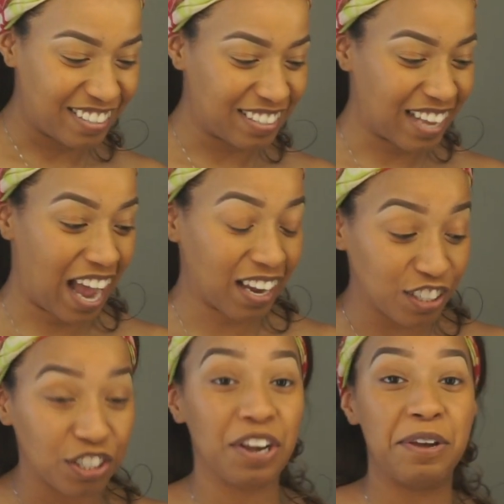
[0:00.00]
just I
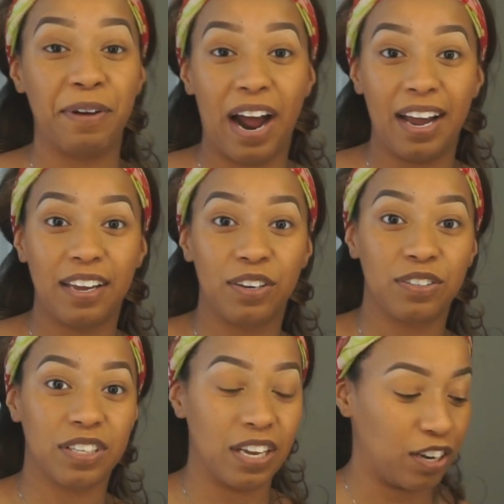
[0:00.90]
can show you what I
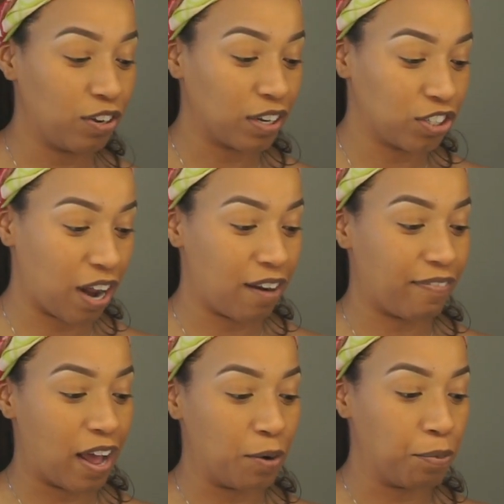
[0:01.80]
use and you can try to
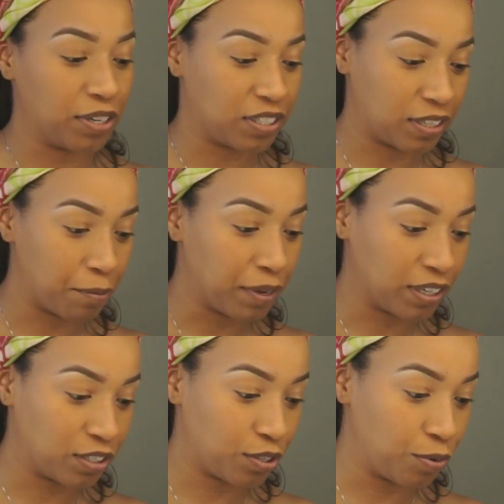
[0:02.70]
find a brush
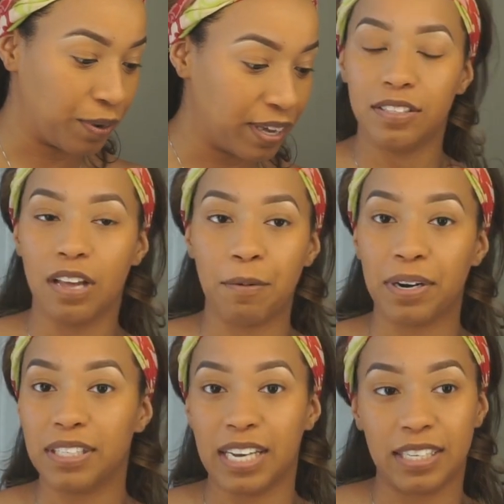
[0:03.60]
similar to it. So I'm
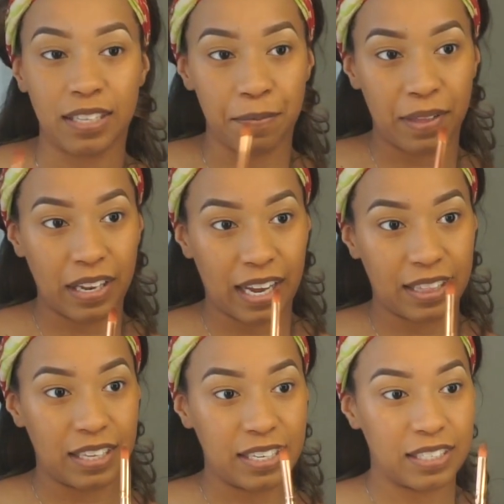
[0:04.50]
gonna take something
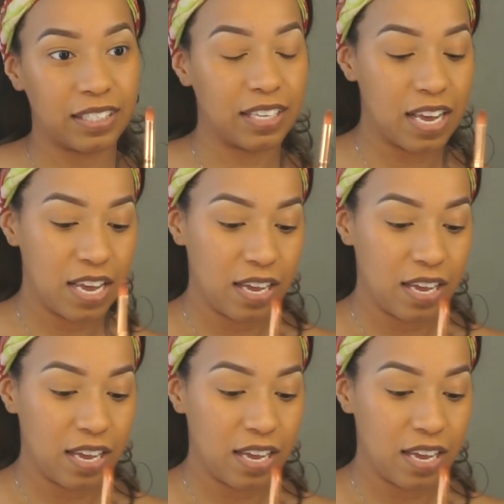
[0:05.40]
like this.